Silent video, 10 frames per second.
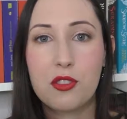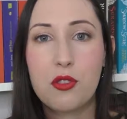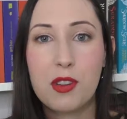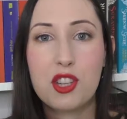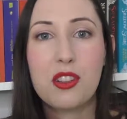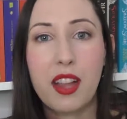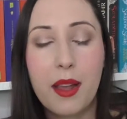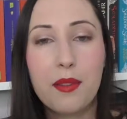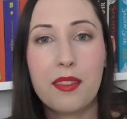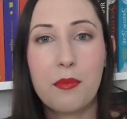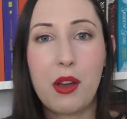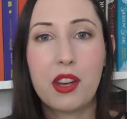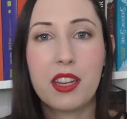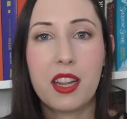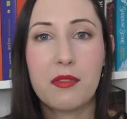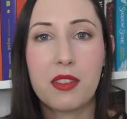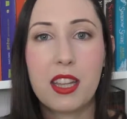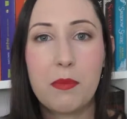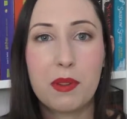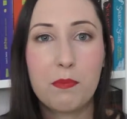too much length about it and
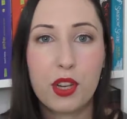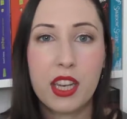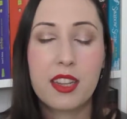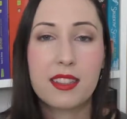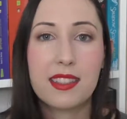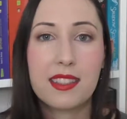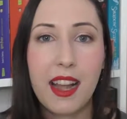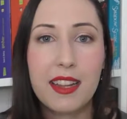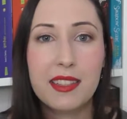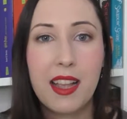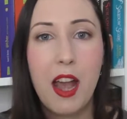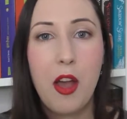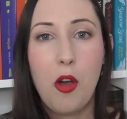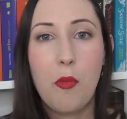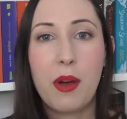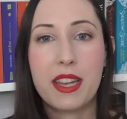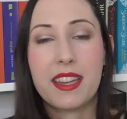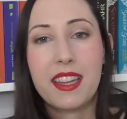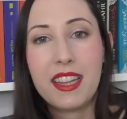keep it pretty concise, but